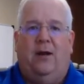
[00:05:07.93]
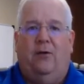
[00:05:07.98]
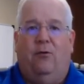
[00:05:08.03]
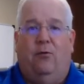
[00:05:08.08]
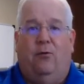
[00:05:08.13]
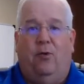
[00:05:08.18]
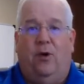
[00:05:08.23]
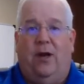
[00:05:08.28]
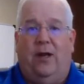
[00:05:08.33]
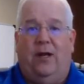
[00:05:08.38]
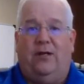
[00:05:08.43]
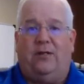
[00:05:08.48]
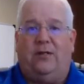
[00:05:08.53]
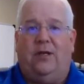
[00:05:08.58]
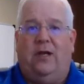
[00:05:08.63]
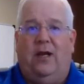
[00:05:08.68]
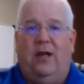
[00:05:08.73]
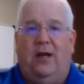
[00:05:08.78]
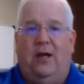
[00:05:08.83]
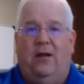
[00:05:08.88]

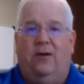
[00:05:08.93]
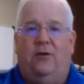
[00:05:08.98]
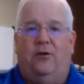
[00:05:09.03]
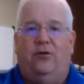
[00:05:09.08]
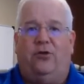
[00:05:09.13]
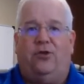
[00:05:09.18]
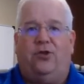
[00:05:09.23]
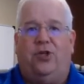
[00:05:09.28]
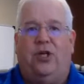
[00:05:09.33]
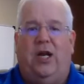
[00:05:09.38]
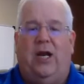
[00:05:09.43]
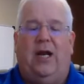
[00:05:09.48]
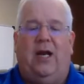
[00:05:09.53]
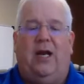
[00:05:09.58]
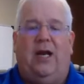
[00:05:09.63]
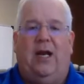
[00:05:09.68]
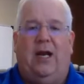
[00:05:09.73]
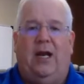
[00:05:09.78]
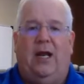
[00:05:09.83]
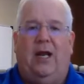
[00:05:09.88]
risk and
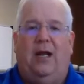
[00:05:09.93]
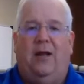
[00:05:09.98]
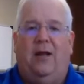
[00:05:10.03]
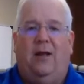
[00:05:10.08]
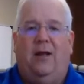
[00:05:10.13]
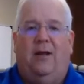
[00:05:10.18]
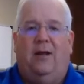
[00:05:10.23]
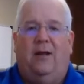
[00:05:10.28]
understanding